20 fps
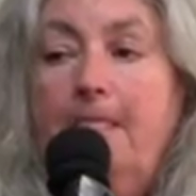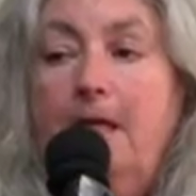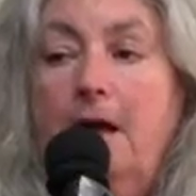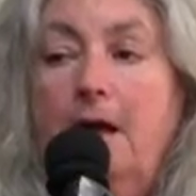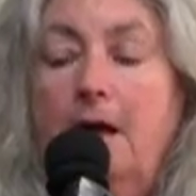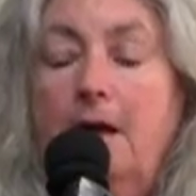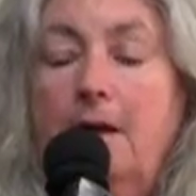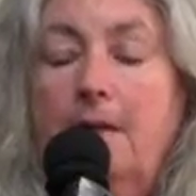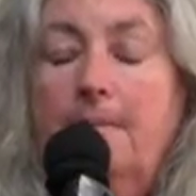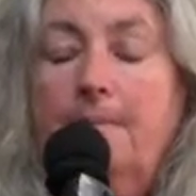
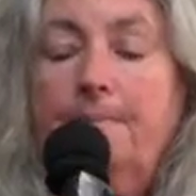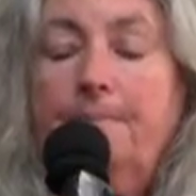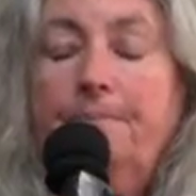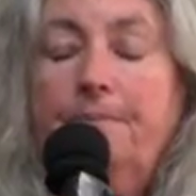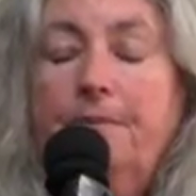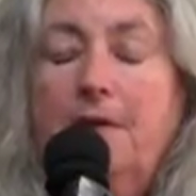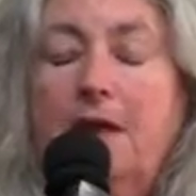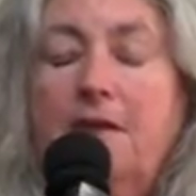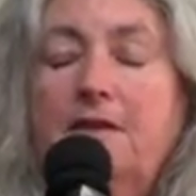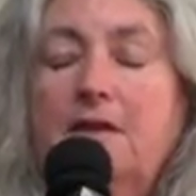
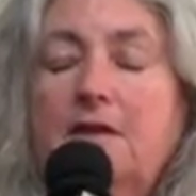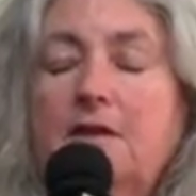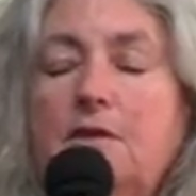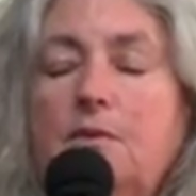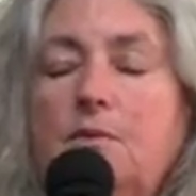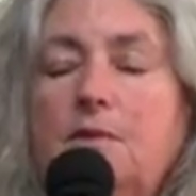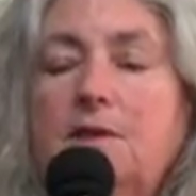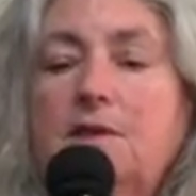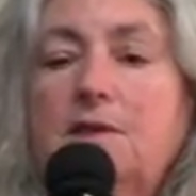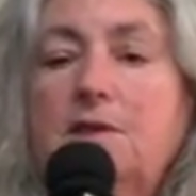I think
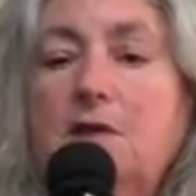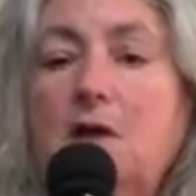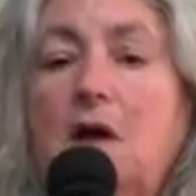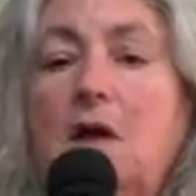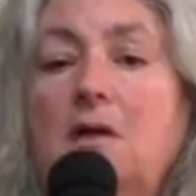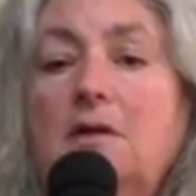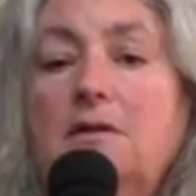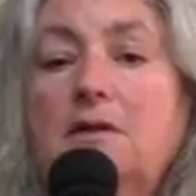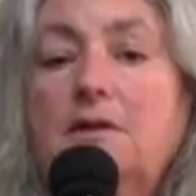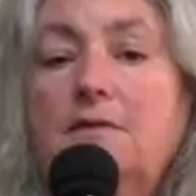the
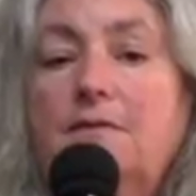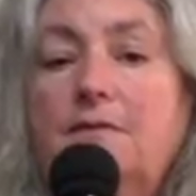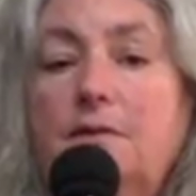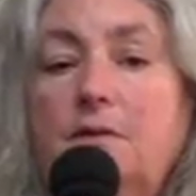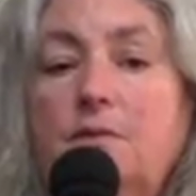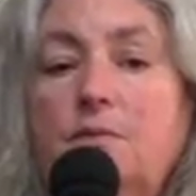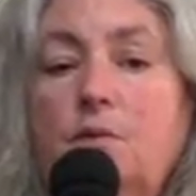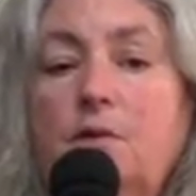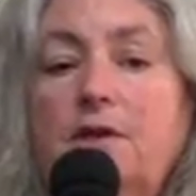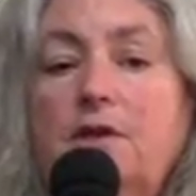result of
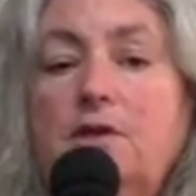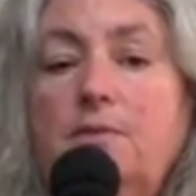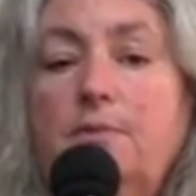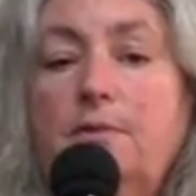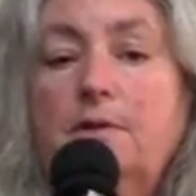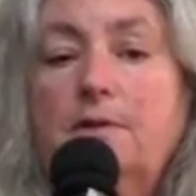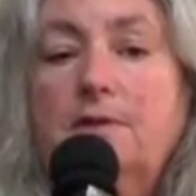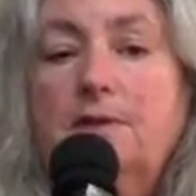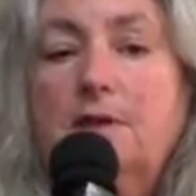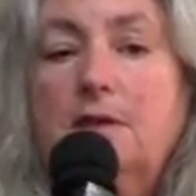the witch
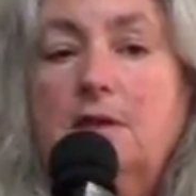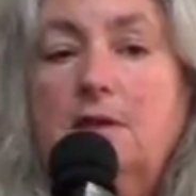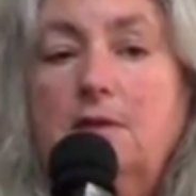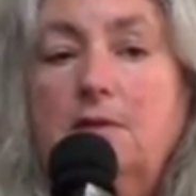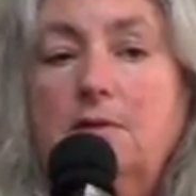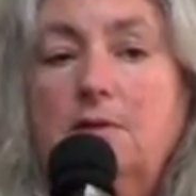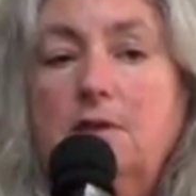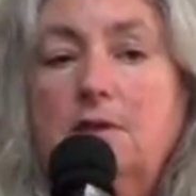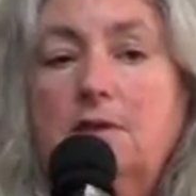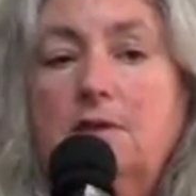
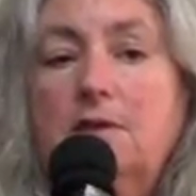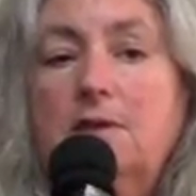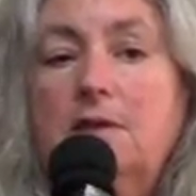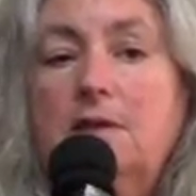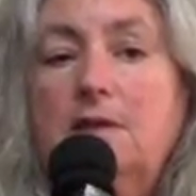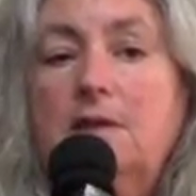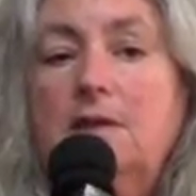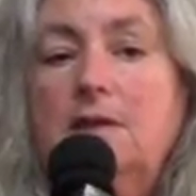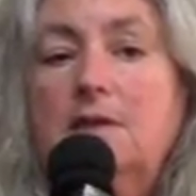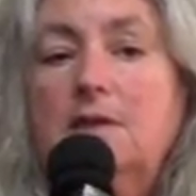
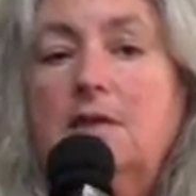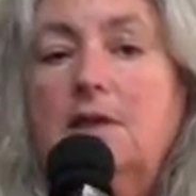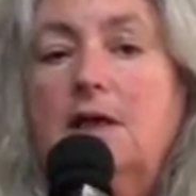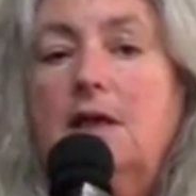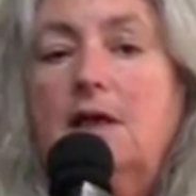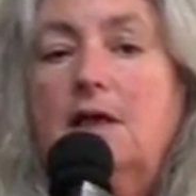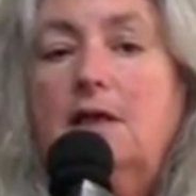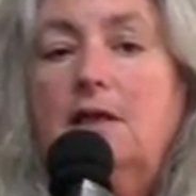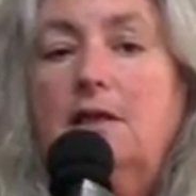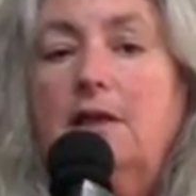persecutions is
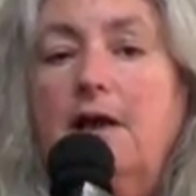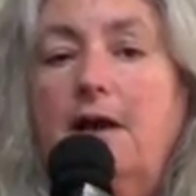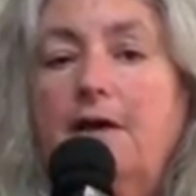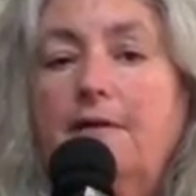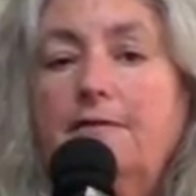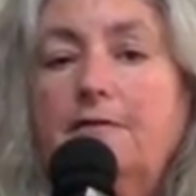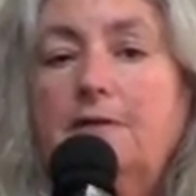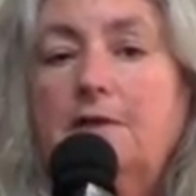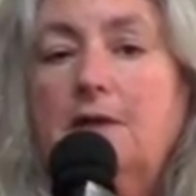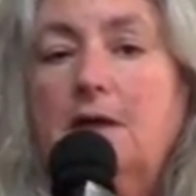they
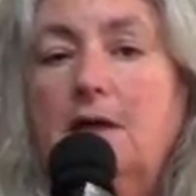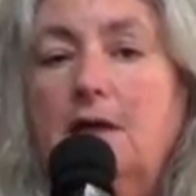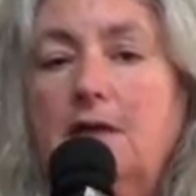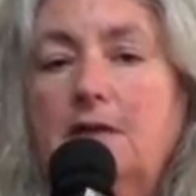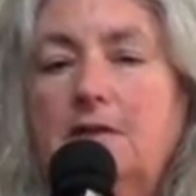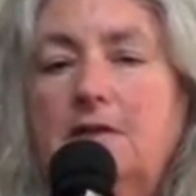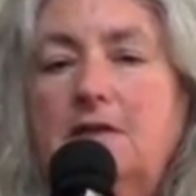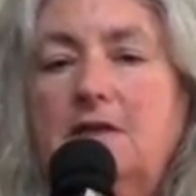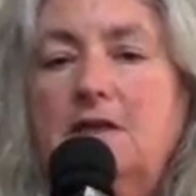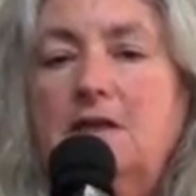left
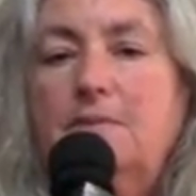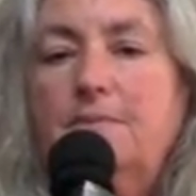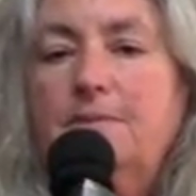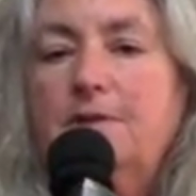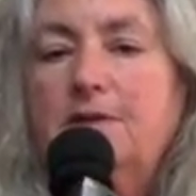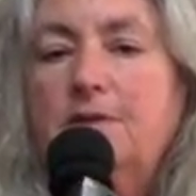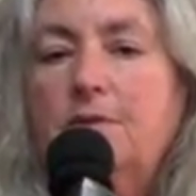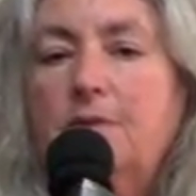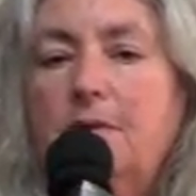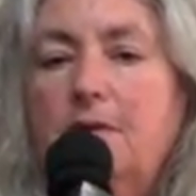a deep
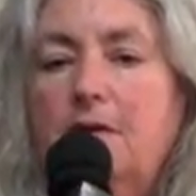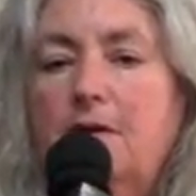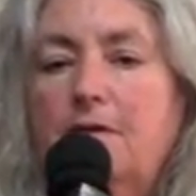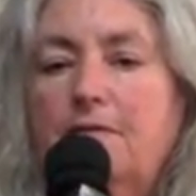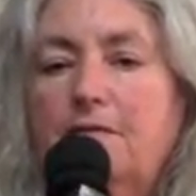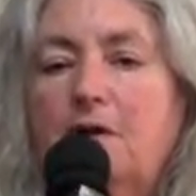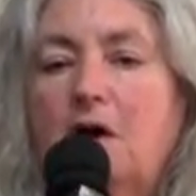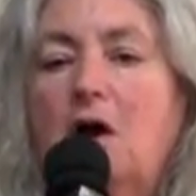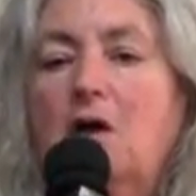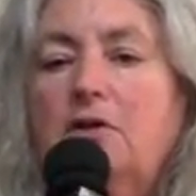sort
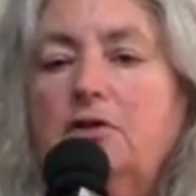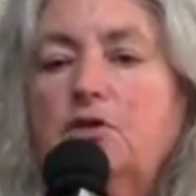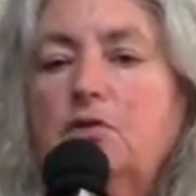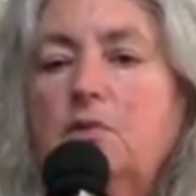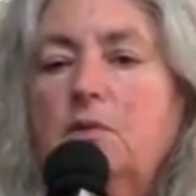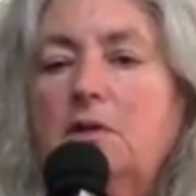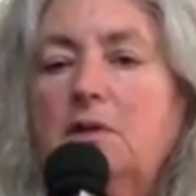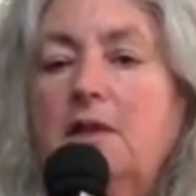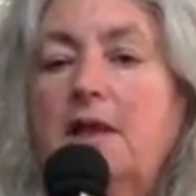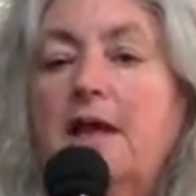of
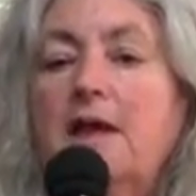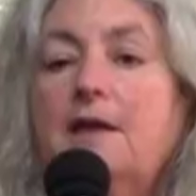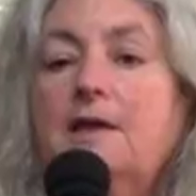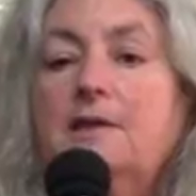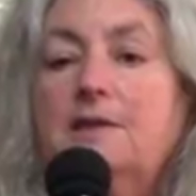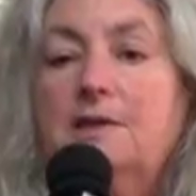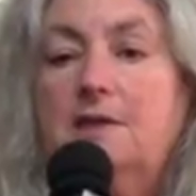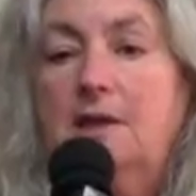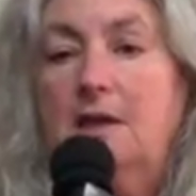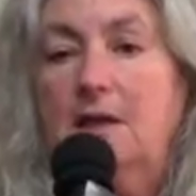cultural
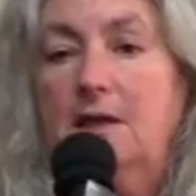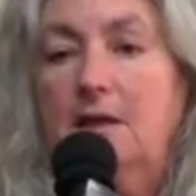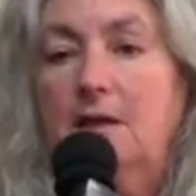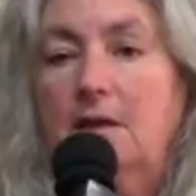legacy.